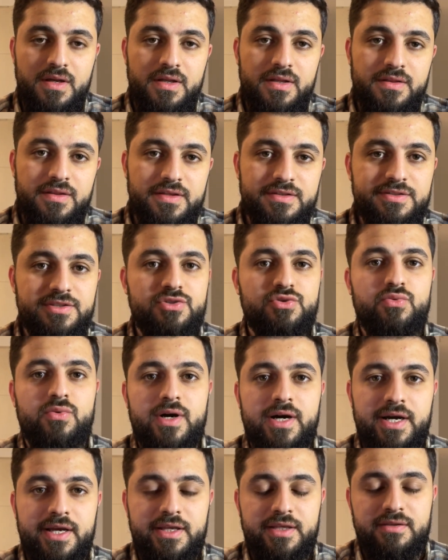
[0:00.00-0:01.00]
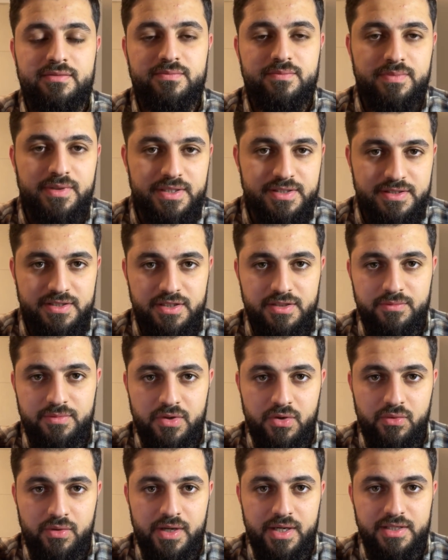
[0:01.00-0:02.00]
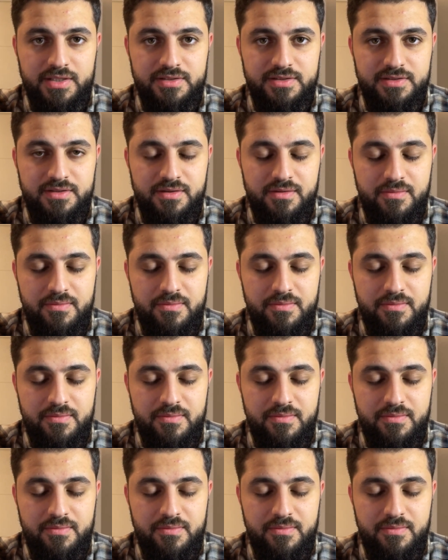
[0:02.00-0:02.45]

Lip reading: This is why placebo works.